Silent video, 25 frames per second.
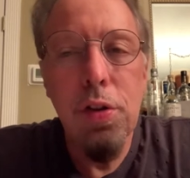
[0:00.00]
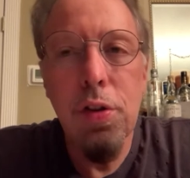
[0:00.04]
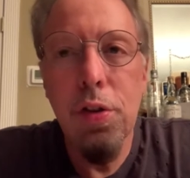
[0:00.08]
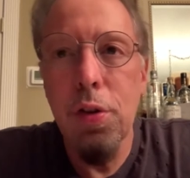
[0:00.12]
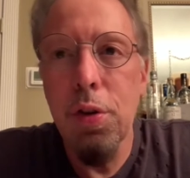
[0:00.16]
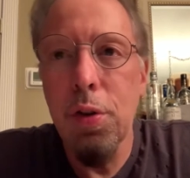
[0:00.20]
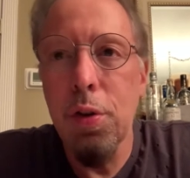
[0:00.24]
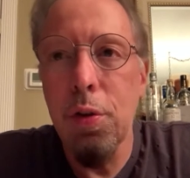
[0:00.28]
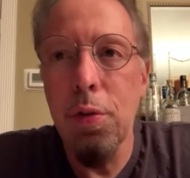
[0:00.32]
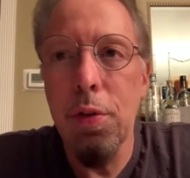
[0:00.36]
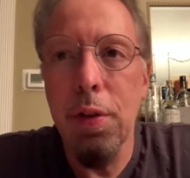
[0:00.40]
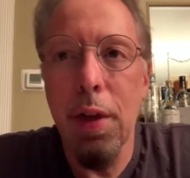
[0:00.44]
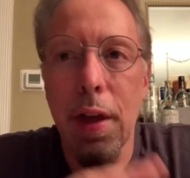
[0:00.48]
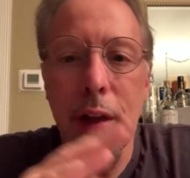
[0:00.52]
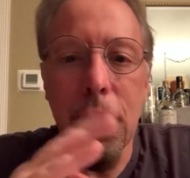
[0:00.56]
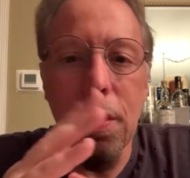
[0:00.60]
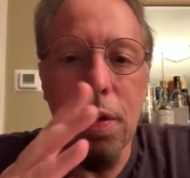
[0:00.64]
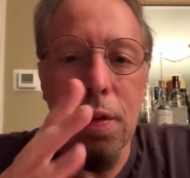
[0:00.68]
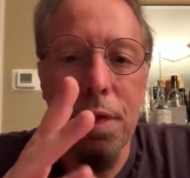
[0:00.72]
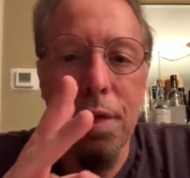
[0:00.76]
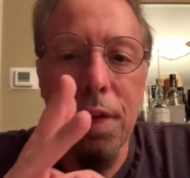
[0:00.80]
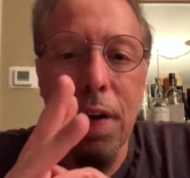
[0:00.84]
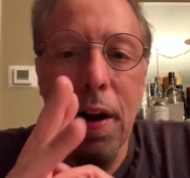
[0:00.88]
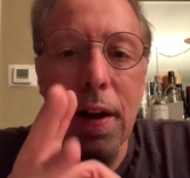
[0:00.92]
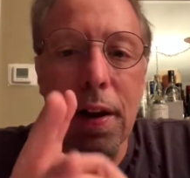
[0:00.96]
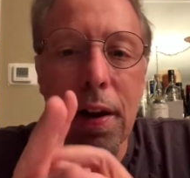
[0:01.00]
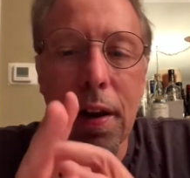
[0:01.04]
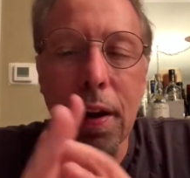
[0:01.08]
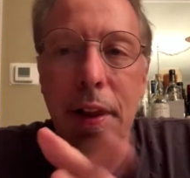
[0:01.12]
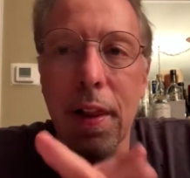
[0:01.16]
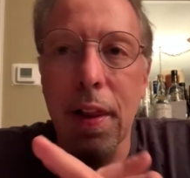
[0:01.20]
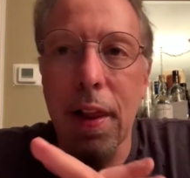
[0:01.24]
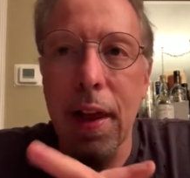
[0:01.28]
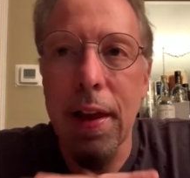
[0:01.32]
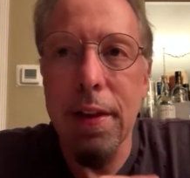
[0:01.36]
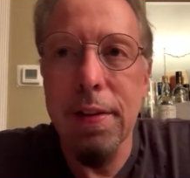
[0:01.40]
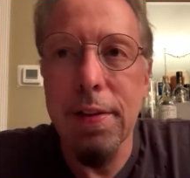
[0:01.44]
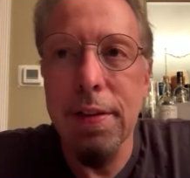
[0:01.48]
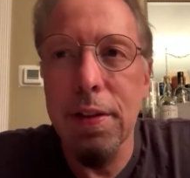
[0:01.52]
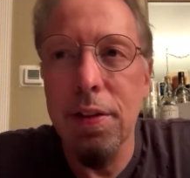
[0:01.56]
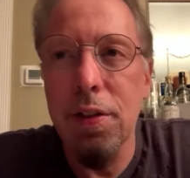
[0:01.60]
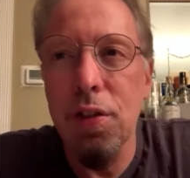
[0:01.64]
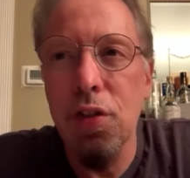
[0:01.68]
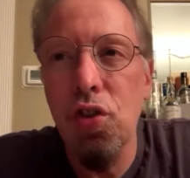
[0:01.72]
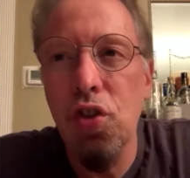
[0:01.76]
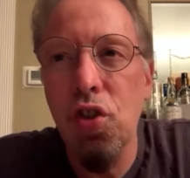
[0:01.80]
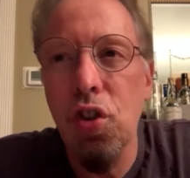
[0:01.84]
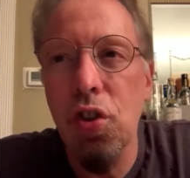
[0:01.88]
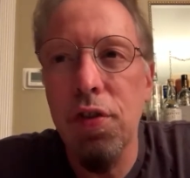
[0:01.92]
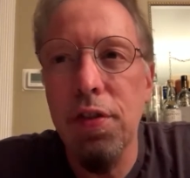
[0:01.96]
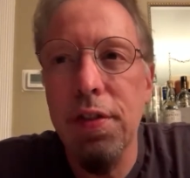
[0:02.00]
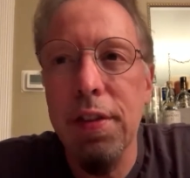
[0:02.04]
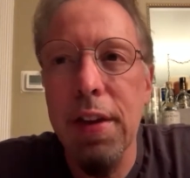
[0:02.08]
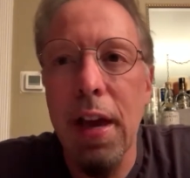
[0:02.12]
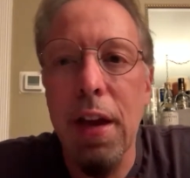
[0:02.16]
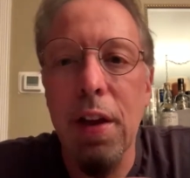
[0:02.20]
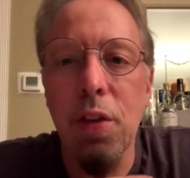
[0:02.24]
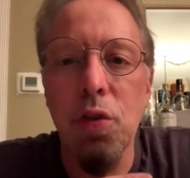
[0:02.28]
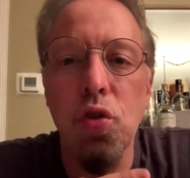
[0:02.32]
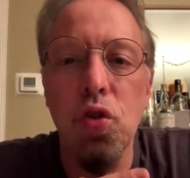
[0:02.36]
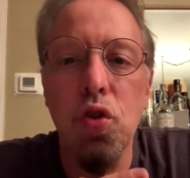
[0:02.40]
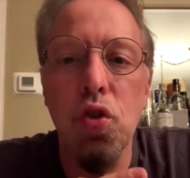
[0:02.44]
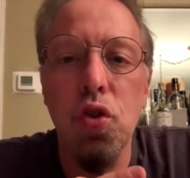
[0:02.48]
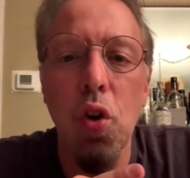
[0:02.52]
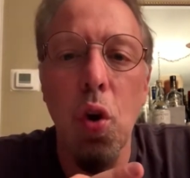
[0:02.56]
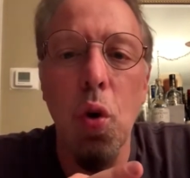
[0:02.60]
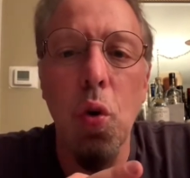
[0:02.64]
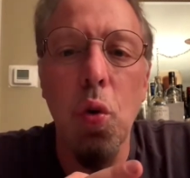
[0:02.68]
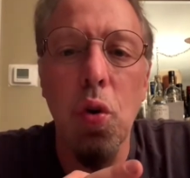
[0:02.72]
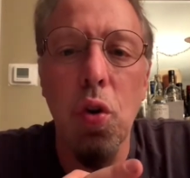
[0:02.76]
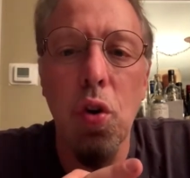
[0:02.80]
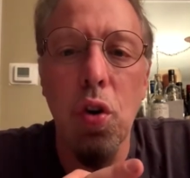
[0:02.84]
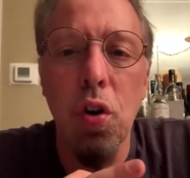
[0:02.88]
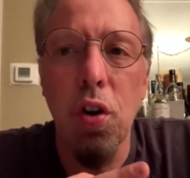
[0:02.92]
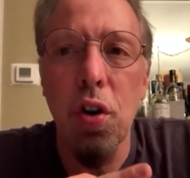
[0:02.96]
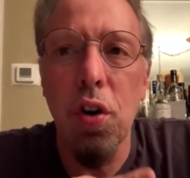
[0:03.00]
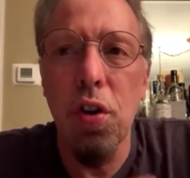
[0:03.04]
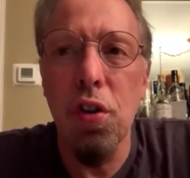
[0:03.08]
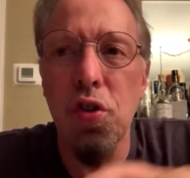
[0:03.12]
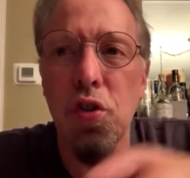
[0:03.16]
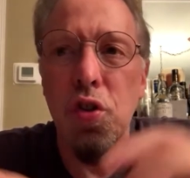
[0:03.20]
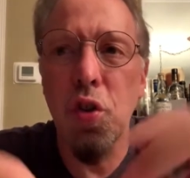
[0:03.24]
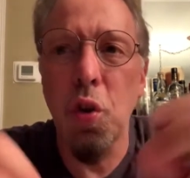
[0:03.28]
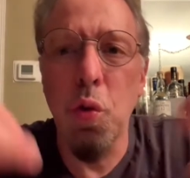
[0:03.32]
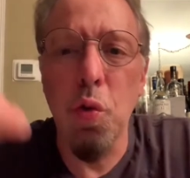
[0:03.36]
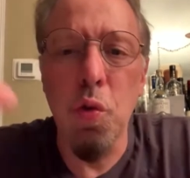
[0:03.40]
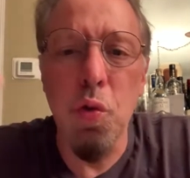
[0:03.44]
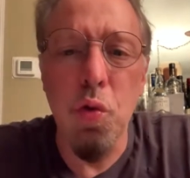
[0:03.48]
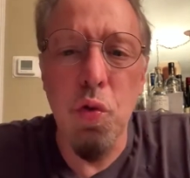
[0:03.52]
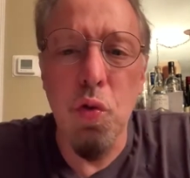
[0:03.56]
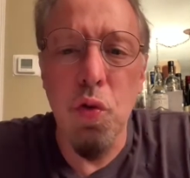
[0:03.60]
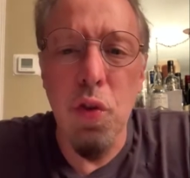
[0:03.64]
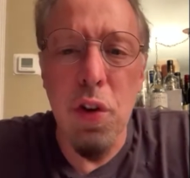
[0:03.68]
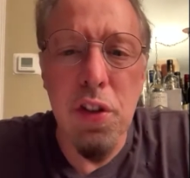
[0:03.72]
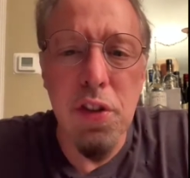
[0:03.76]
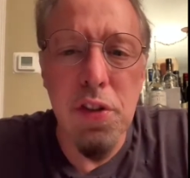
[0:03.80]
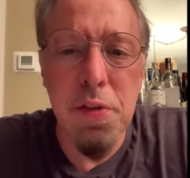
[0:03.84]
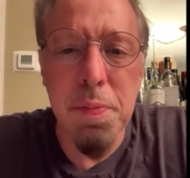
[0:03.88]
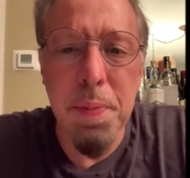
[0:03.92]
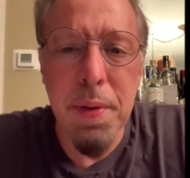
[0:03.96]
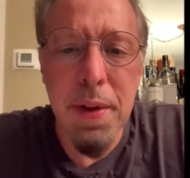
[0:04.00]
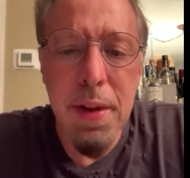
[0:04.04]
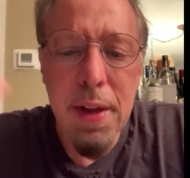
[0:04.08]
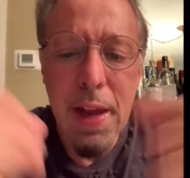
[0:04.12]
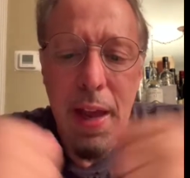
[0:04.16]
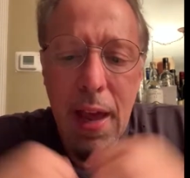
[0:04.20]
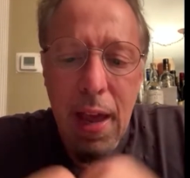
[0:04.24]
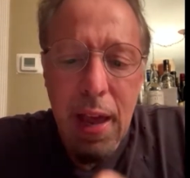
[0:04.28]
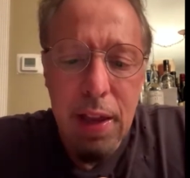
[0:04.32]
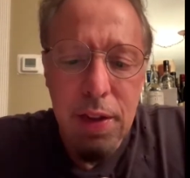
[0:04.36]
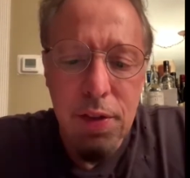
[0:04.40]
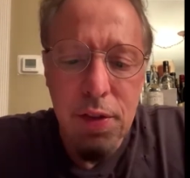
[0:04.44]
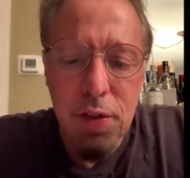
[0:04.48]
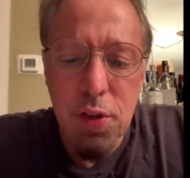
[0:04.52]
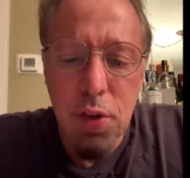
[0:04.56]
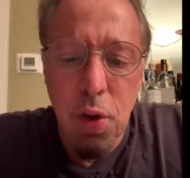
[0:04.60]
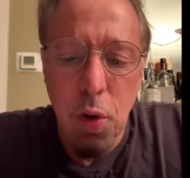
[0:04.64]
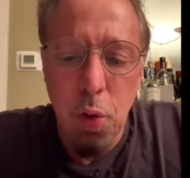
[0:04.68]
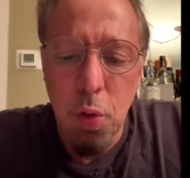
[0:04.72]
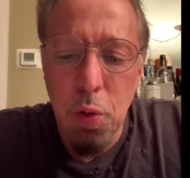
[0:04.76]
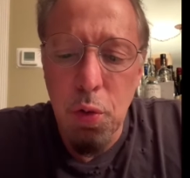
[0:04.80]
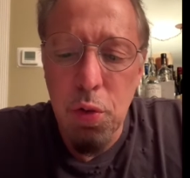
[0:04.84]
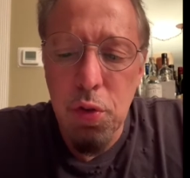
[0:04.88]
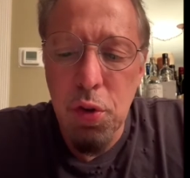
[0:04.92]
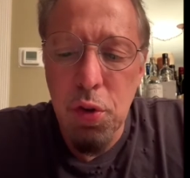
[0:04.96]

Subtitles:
two like Nirvana classics, it just sounds so good and so crisp and so